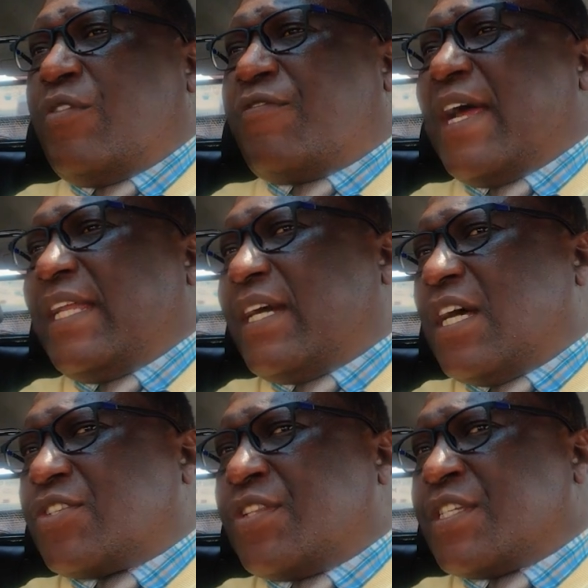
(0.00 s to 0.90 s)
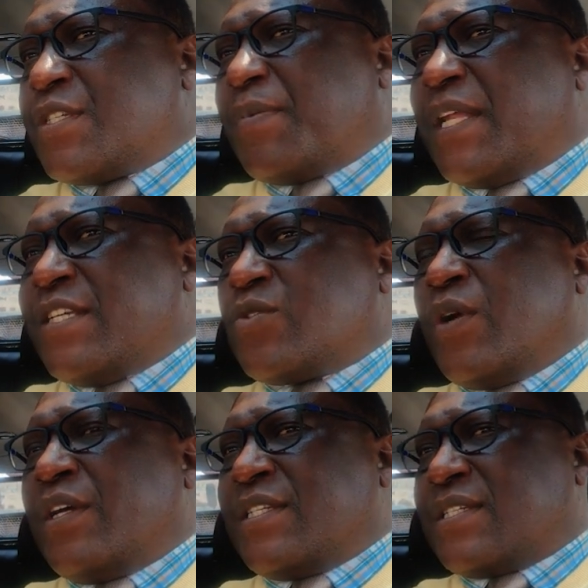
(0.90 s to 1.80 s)
finally got to this place
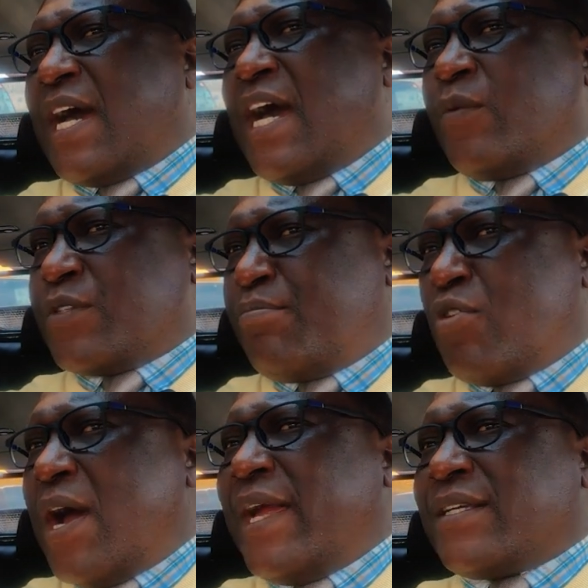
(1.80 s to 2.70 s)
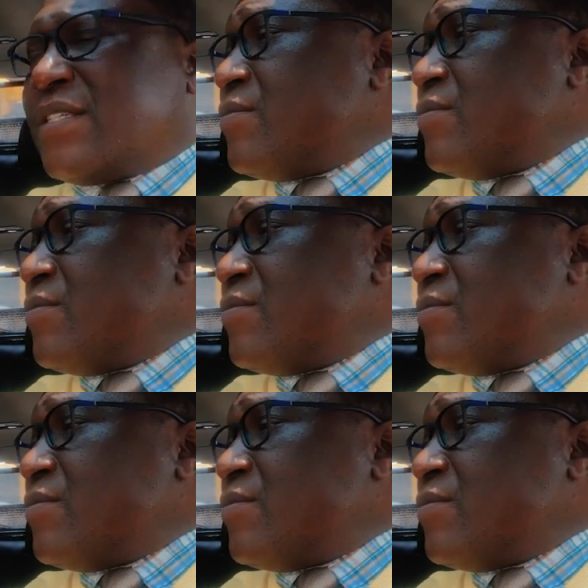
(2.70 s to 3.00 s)
where this guy was brying some